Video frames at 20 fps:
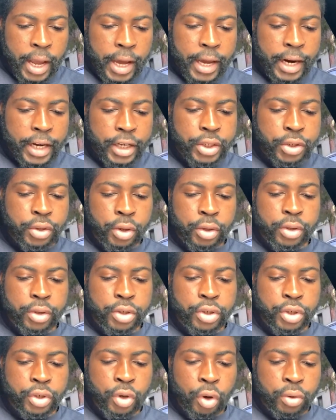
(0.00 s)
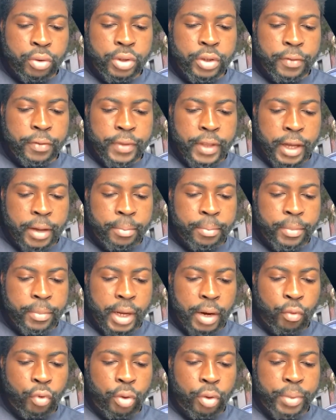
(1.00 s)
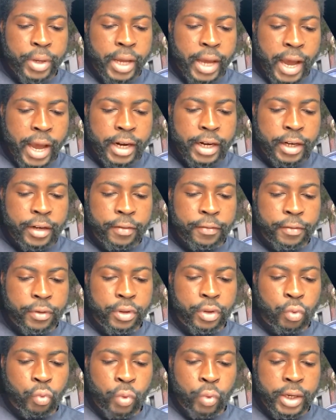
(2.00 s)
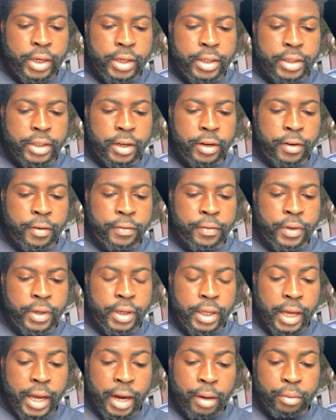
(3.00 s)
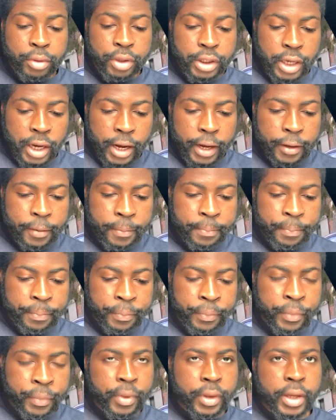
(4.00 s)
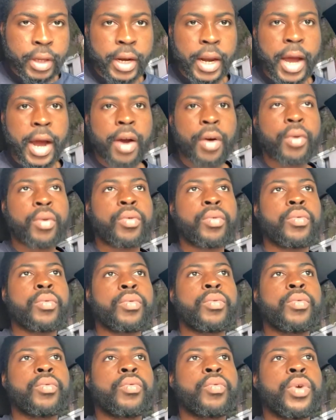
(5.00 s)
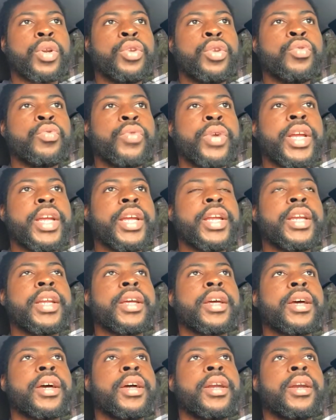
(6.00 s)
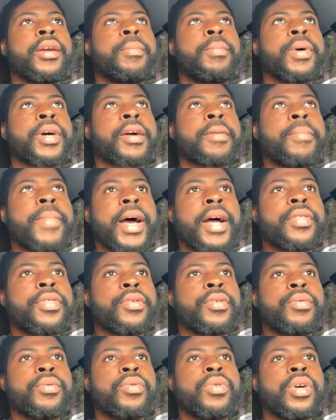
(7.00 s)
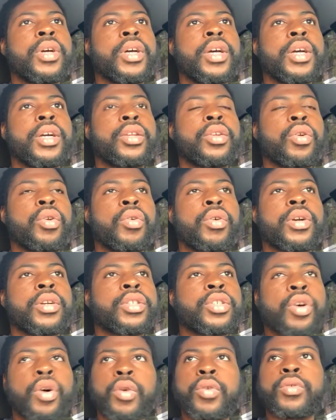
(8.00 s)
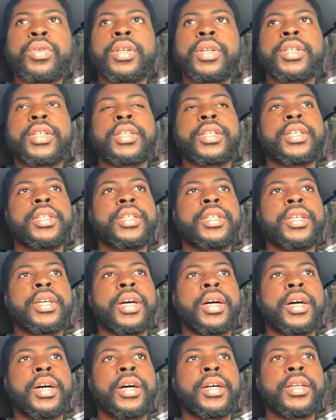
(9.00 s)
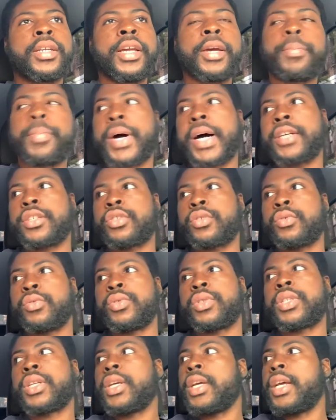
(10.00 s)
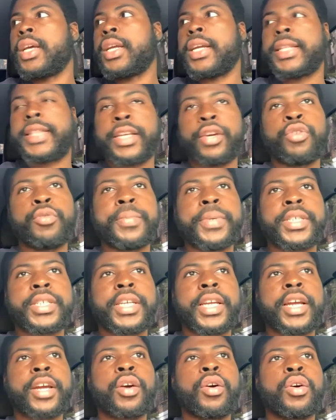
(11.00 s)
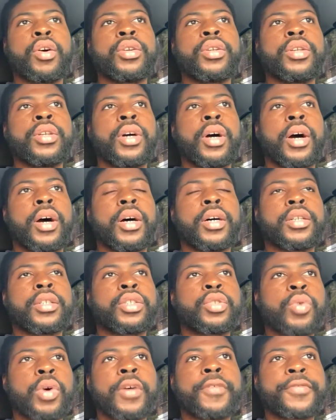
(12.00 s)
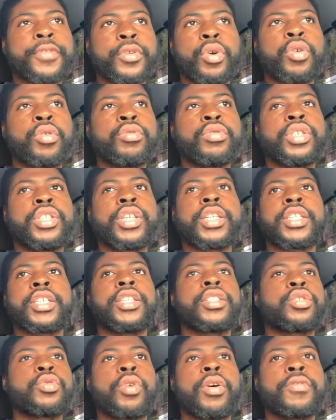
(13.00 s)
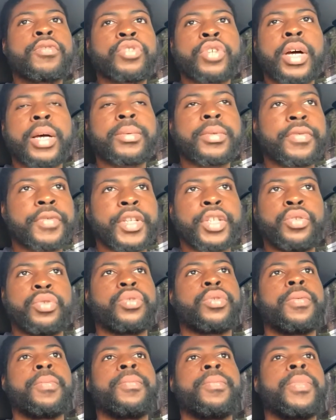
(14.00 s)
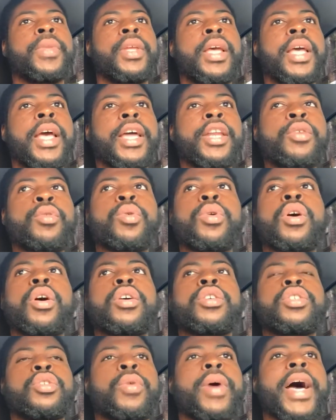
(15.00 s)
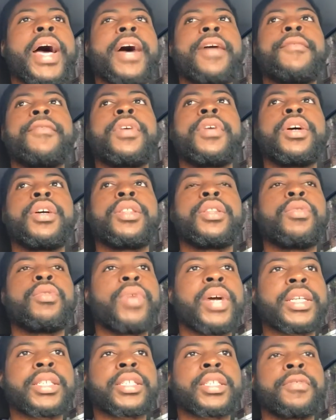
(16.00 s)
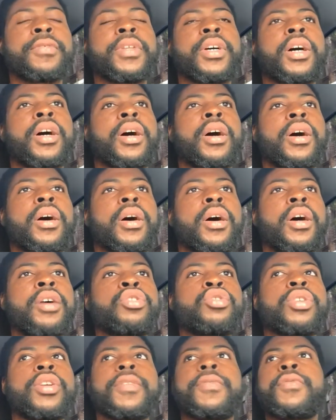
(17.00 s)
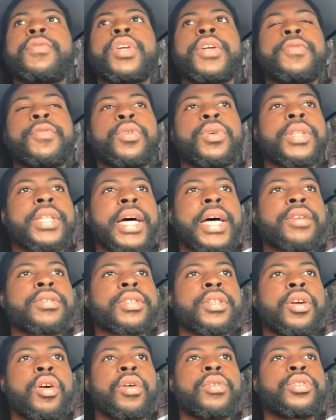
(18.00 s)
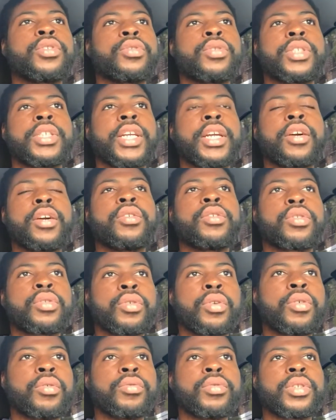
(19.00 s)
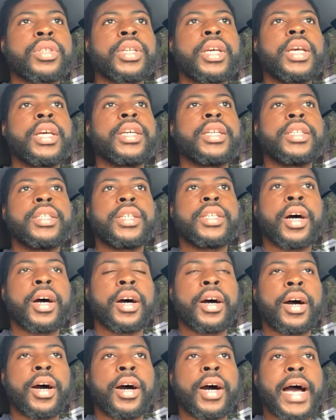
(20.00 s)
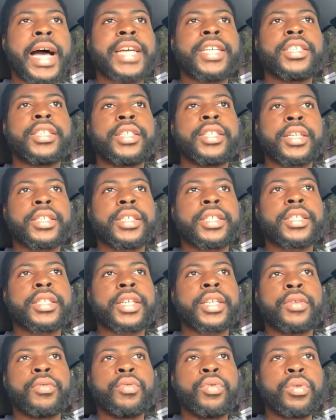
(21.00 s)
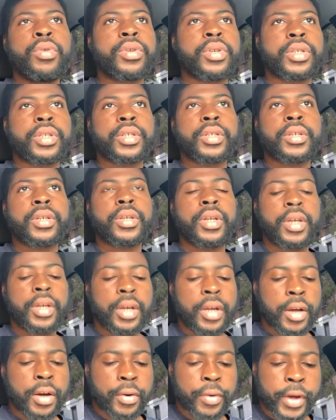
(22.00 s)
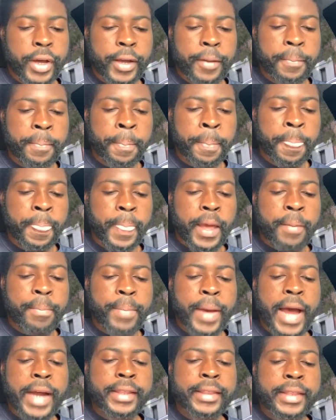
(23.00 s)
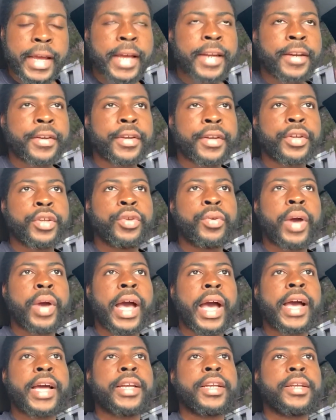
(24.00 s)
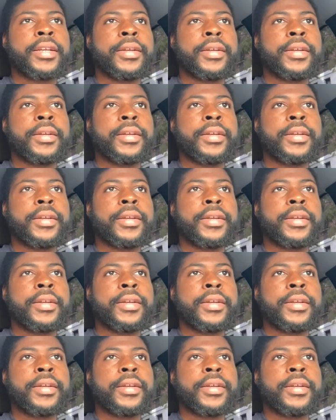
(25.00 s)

And I saw the souls of them that were beheaded for the witness of Yahushai. Now, when you read in the book of Matthew, the Lord told the the uh, the apostles that they would be sitting on uh, 12 thrones judging the 12 tribes of Israel. And you would also have the rest of the uh, 144,000 also sitting on thrones uh, uh, as judges and rulers okay and back then you had